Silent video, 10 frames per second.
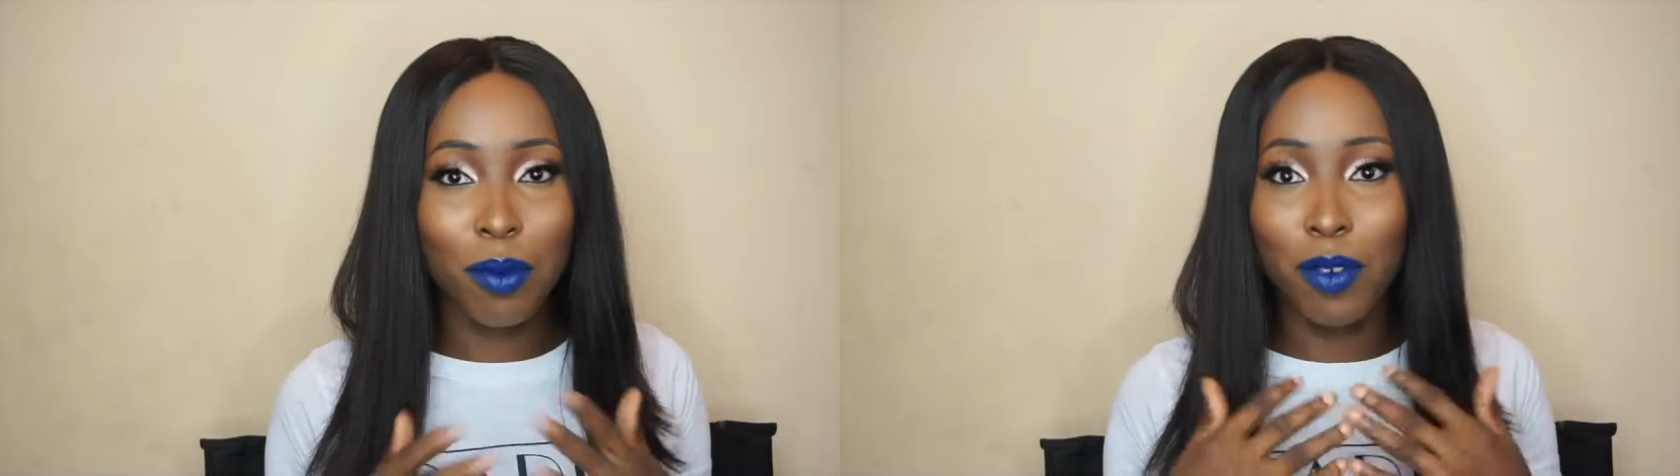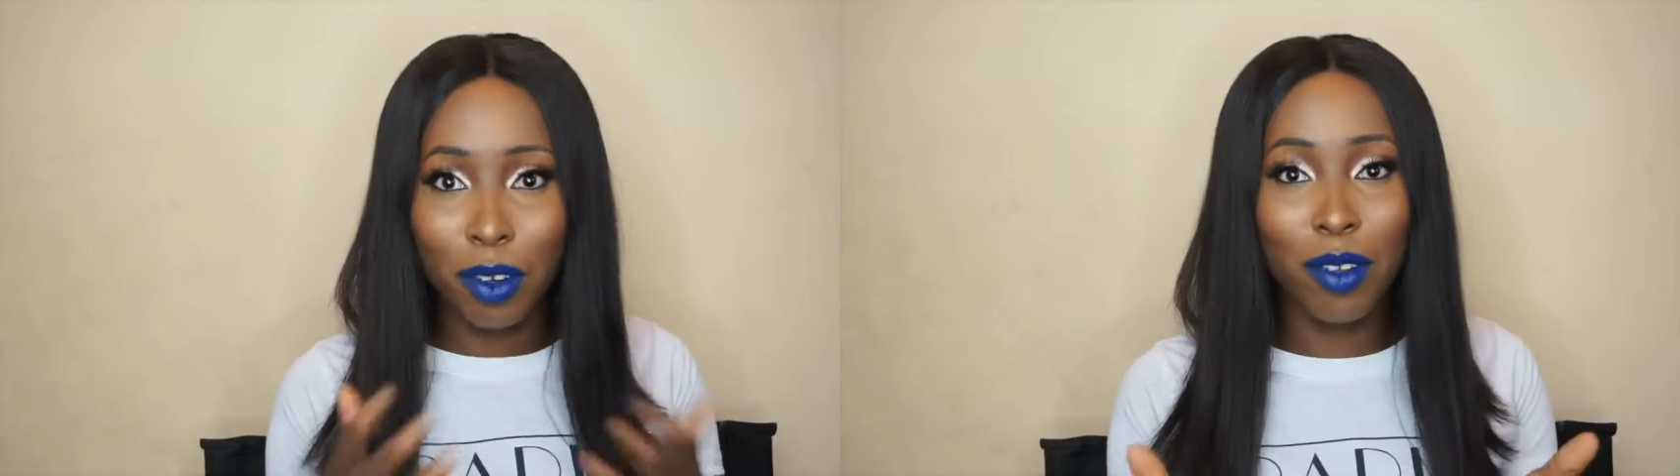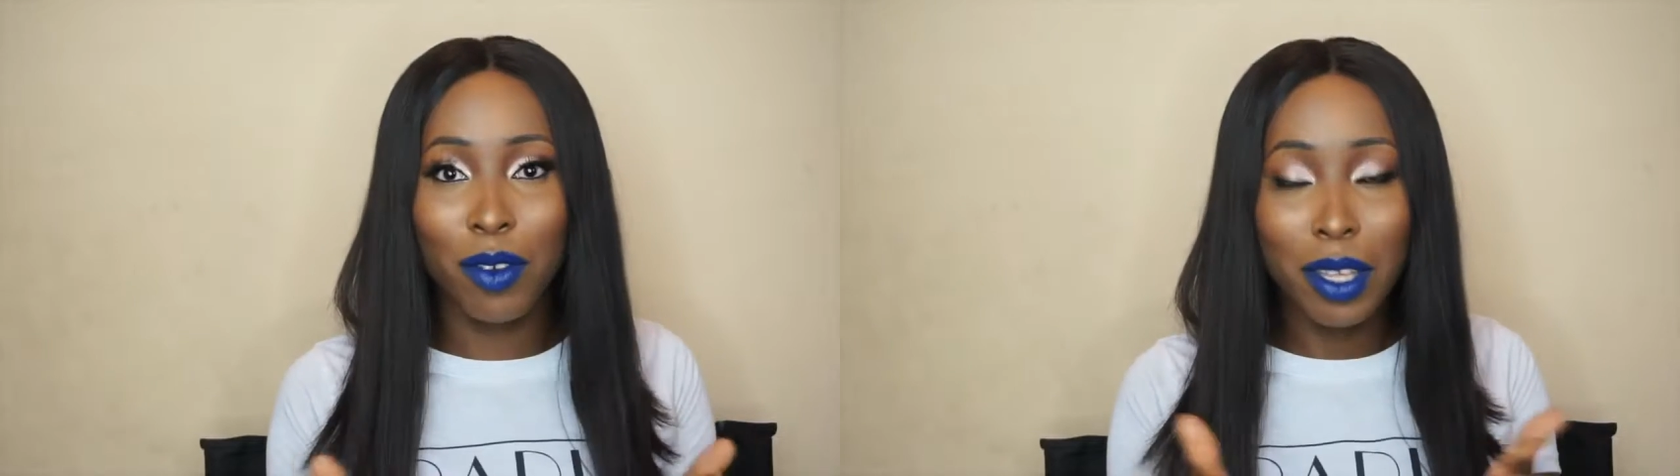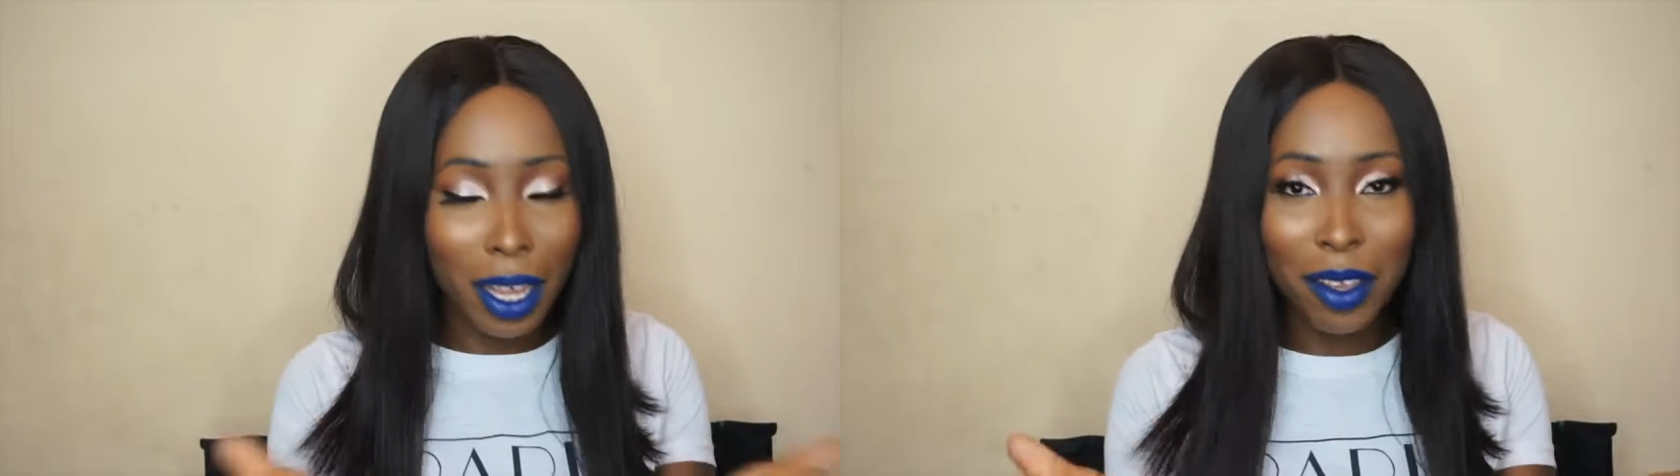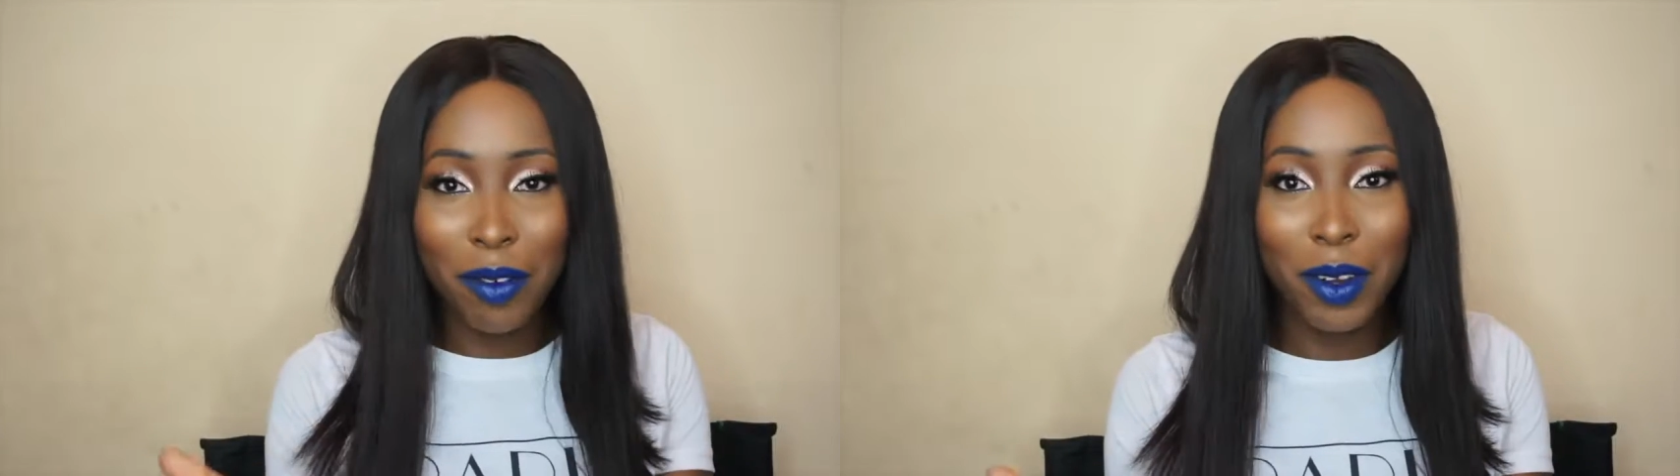So first of all,
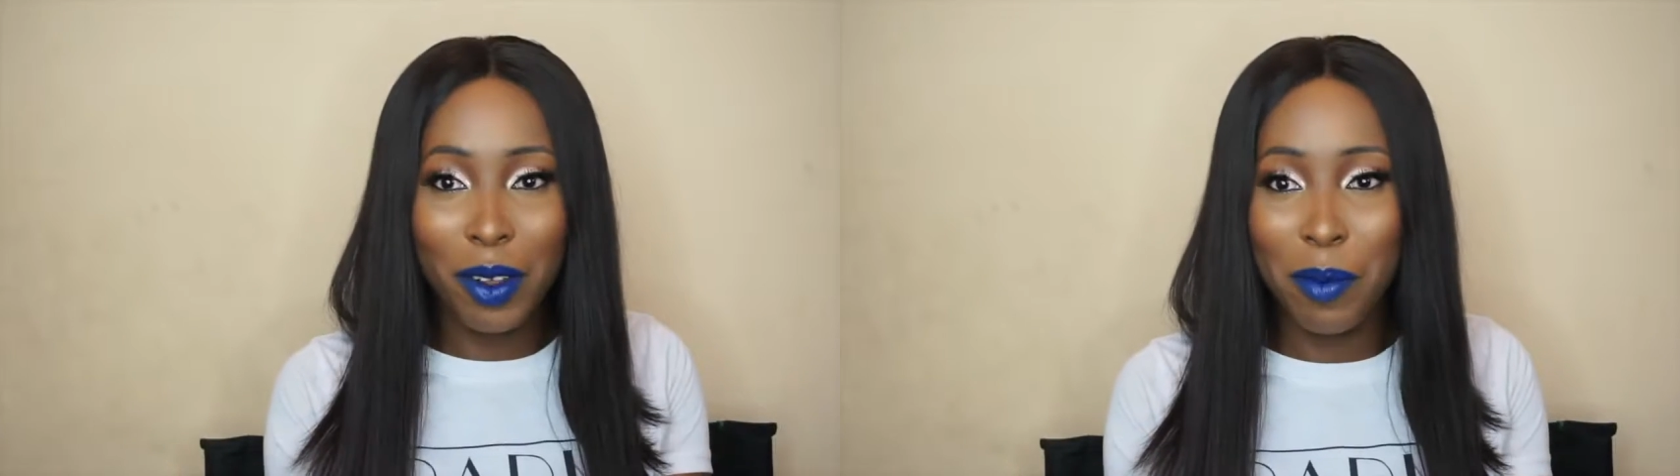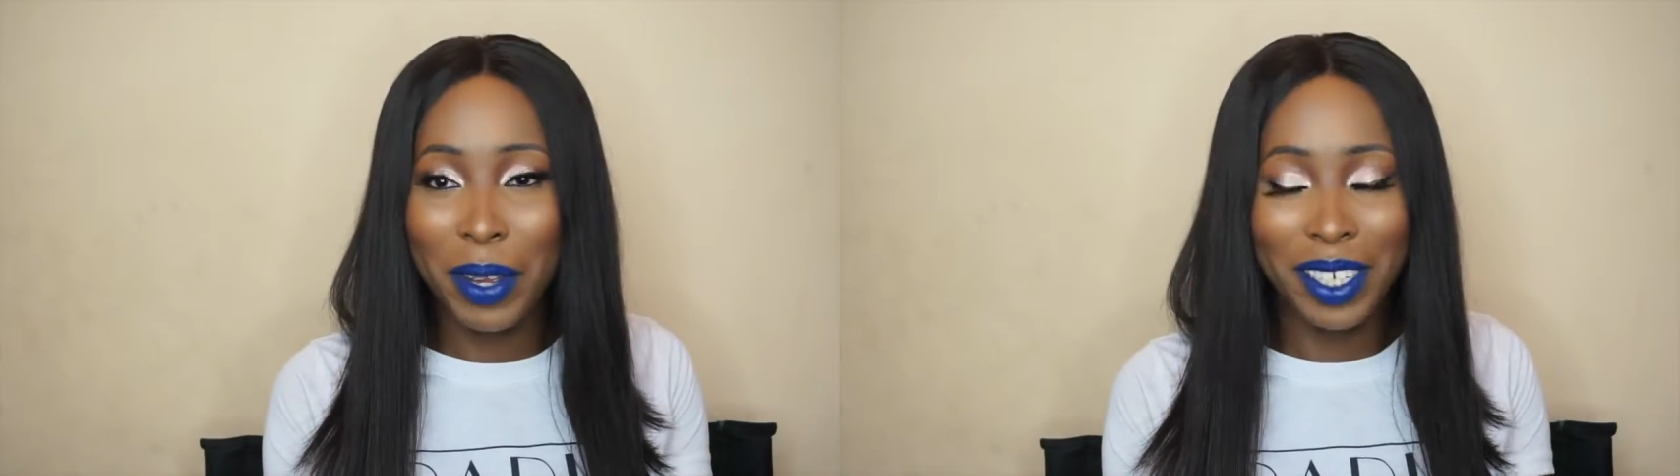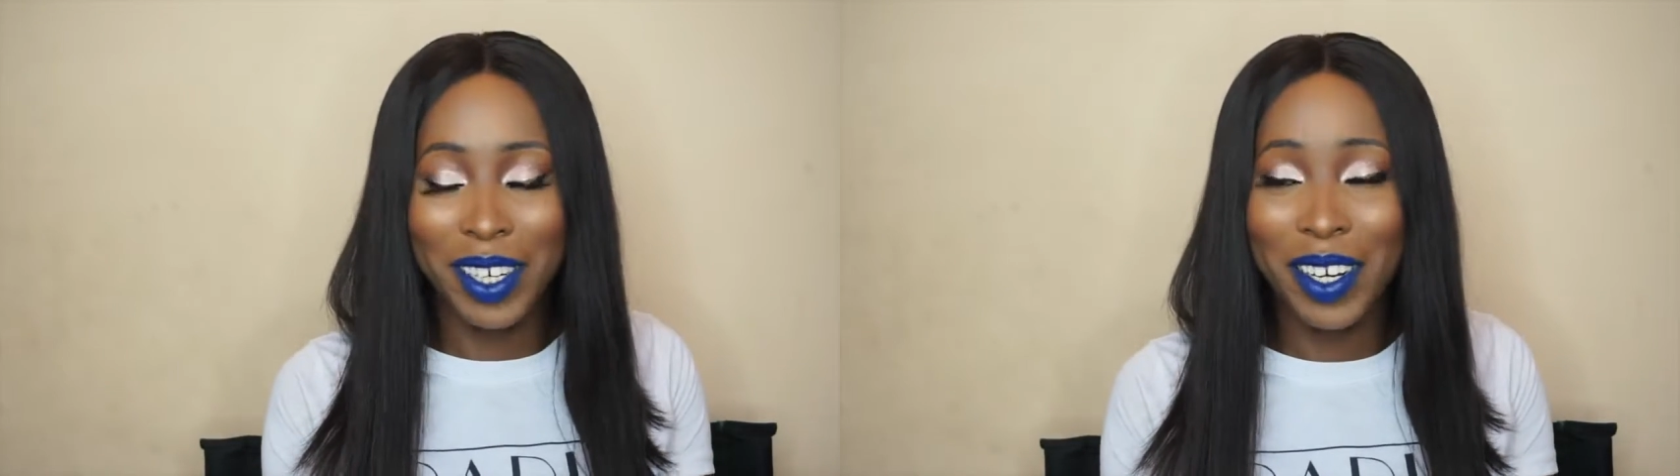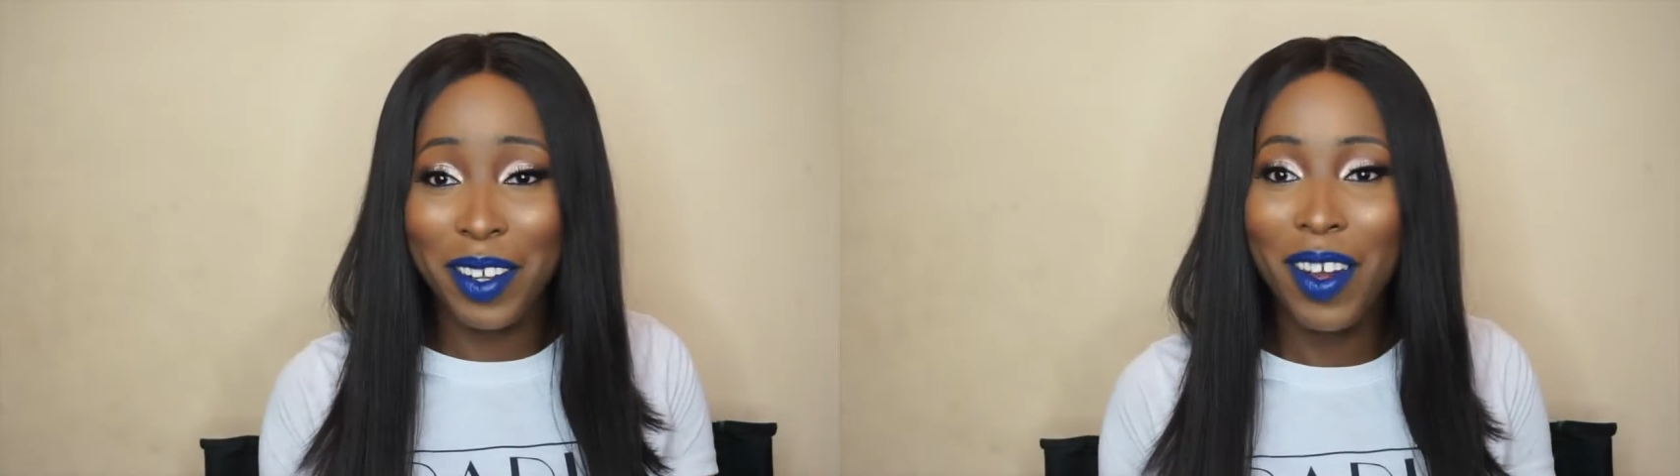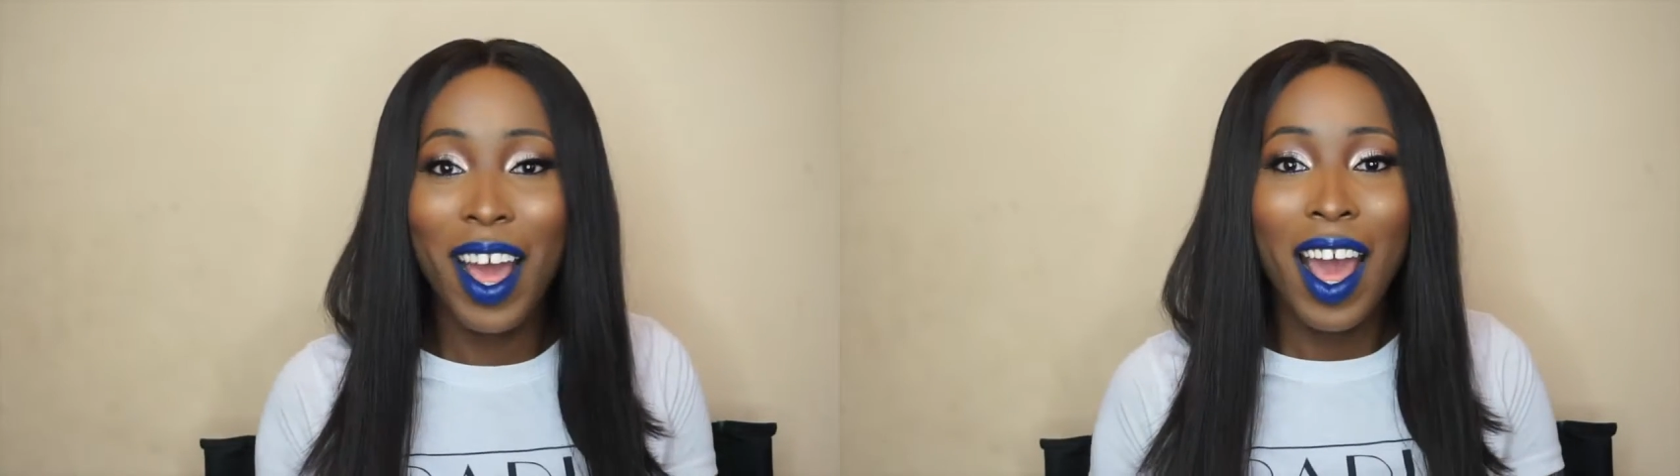thank you for loving my
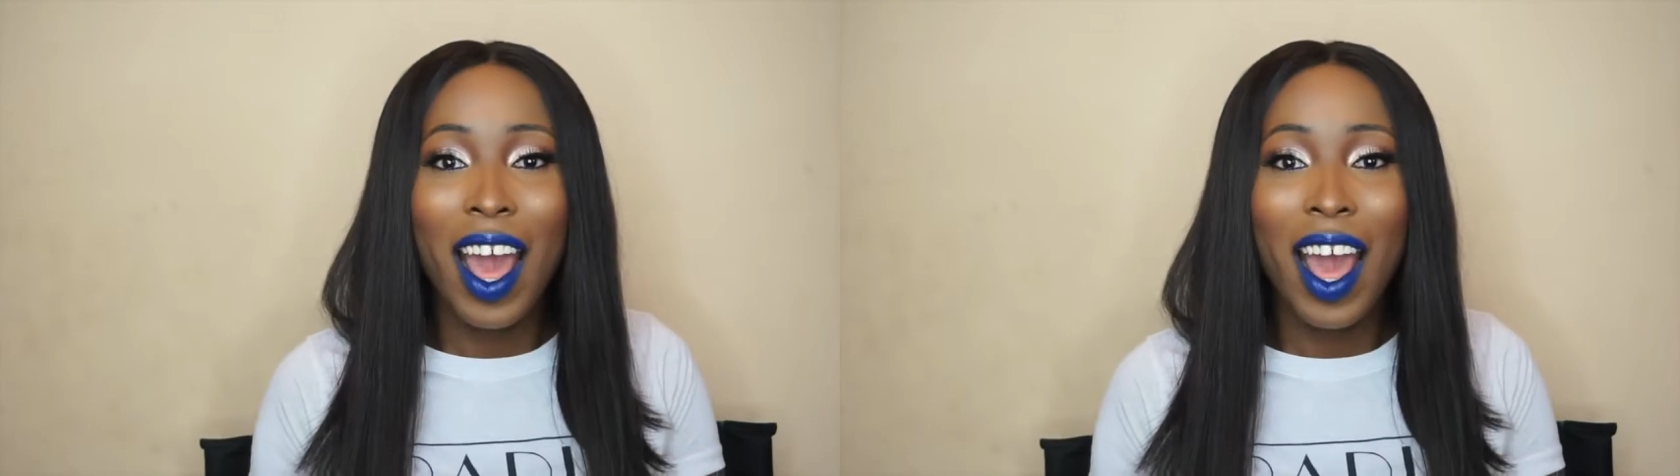channel.